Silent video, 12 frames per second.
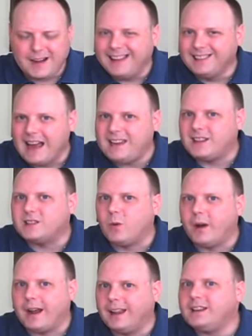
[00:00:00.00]
I like this
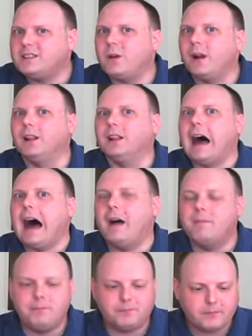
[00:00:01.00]
one. I like this one a
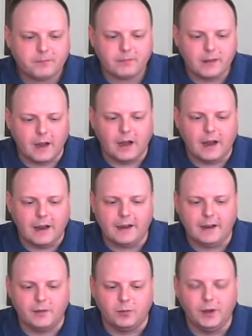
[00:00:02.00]
lot.
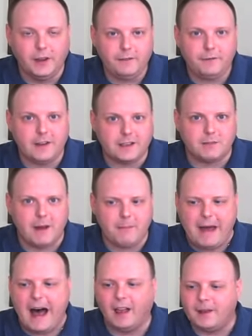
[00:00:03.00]
It really fits my
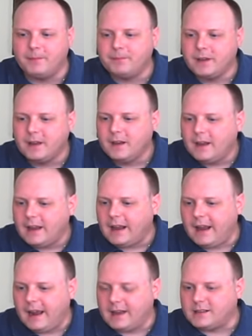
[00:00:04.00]
palate,
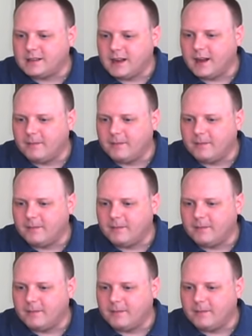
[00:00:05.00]
and